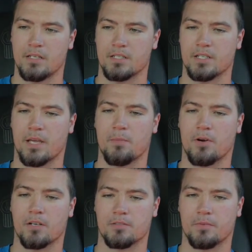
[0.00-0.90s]
I just came
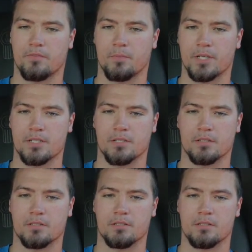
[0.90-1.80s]
across some
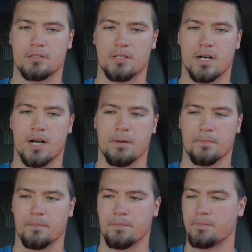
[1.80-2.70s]
information
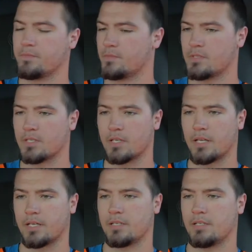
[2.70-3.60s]
um,
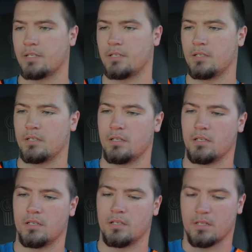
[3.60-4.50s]
today
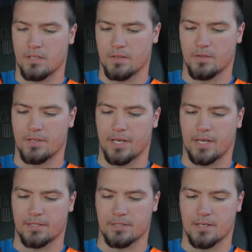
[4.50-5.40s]

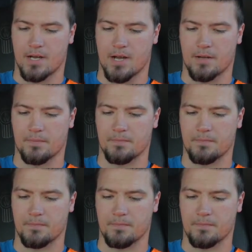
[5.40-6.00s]
that uh,